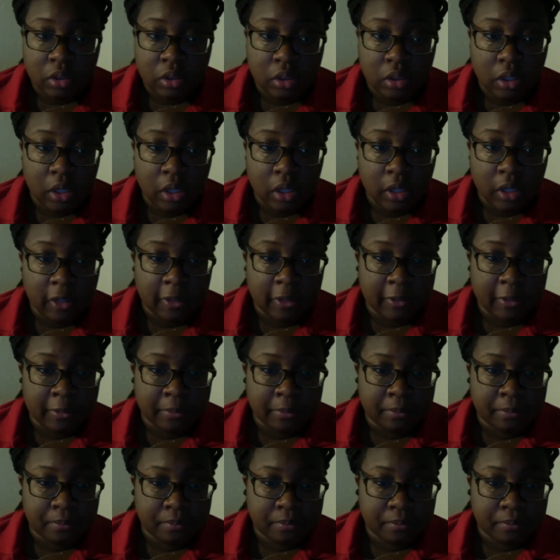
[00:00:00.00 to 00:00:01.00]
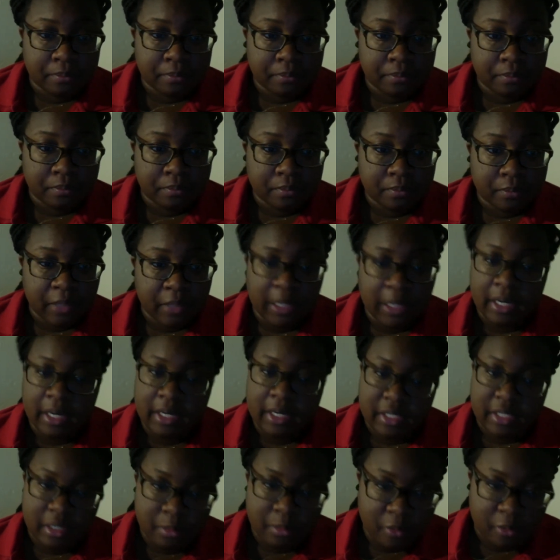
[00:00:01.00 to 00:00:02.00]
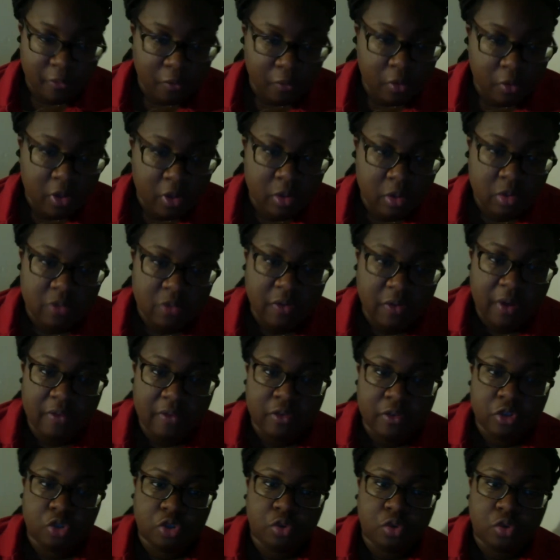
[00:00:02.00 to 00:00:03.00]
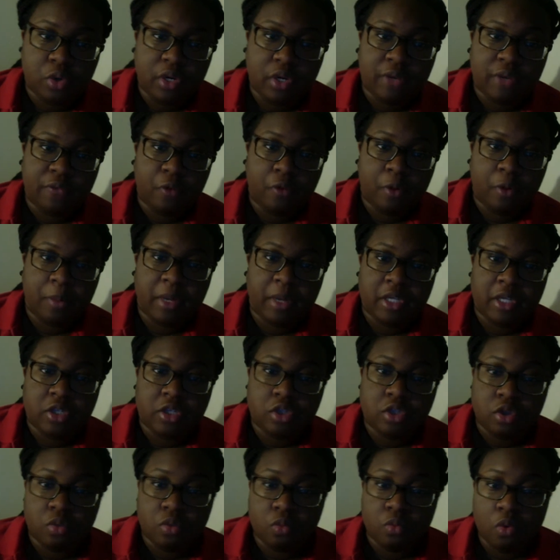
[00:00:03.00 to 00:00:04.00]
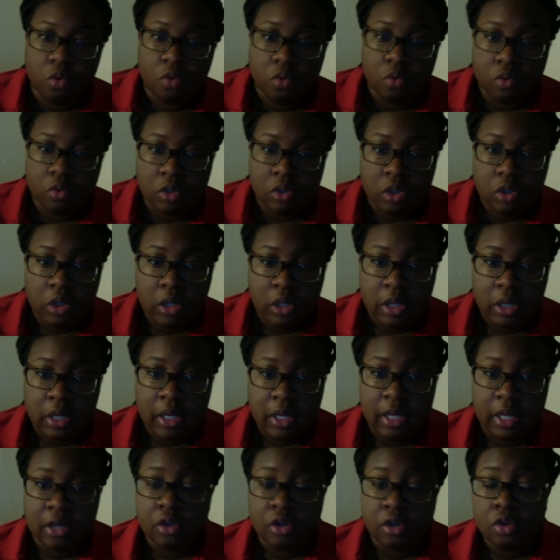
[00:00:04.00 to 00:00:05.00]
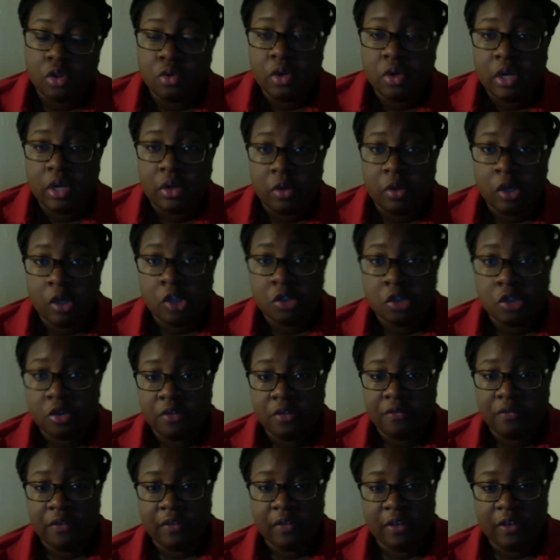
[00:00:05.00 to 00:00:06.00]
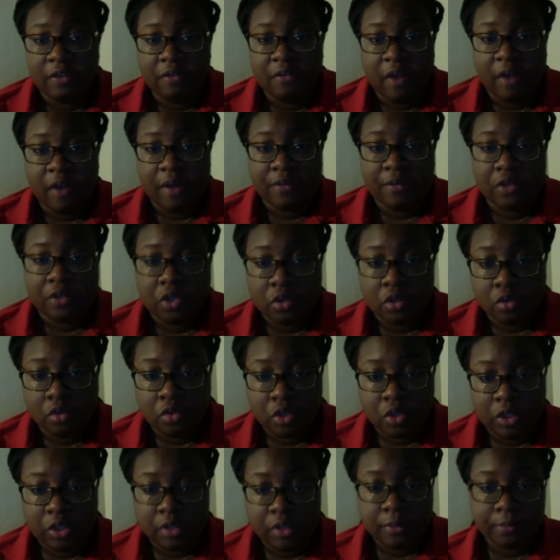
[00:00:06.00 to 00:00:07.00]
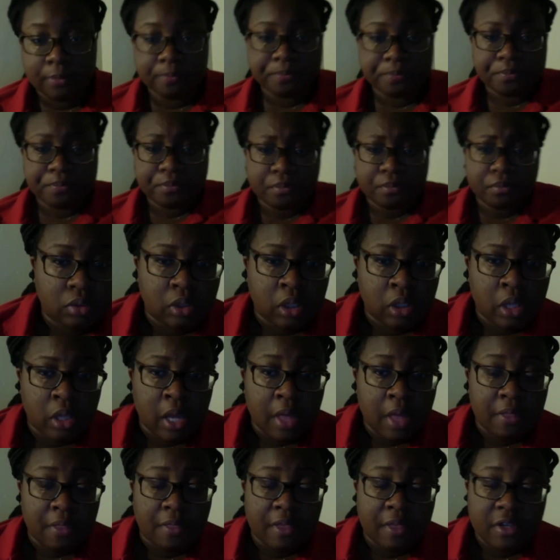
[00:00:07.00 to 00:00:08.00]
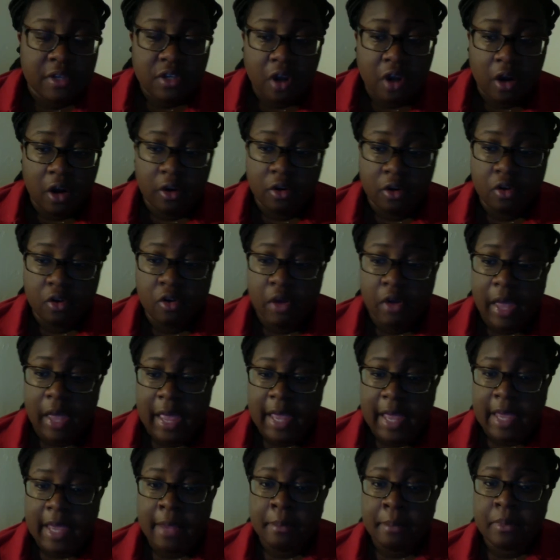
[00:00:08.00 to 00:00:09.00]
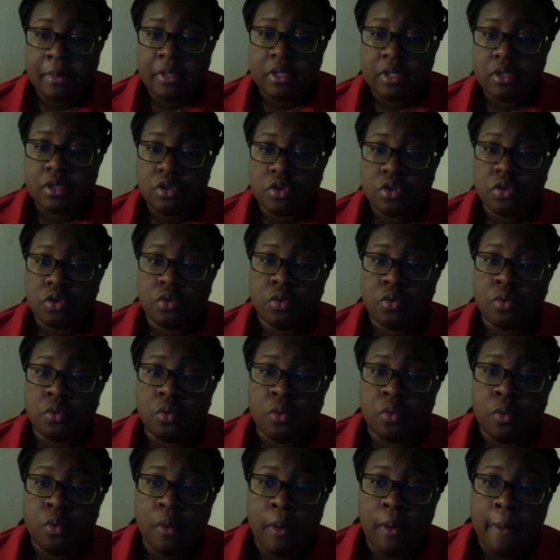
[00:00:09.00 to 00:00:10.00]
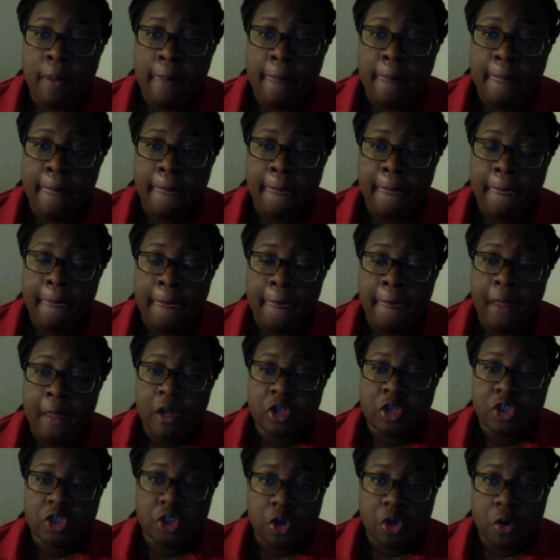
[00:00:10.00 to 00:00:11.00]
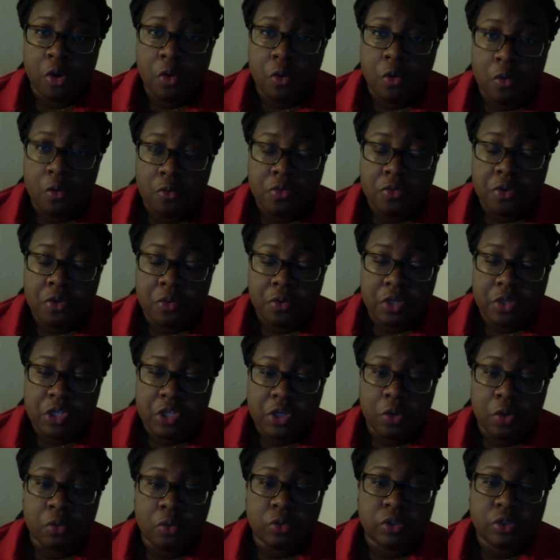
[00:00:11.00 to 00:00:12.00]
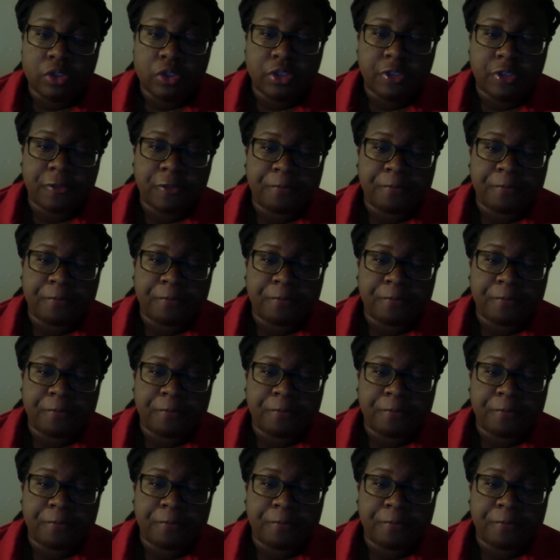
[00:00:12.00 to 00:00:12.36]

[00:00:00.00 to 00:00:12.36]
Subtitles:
Like I said before, there was 524 patients enrolled, including 155 children. This article aimed to show the results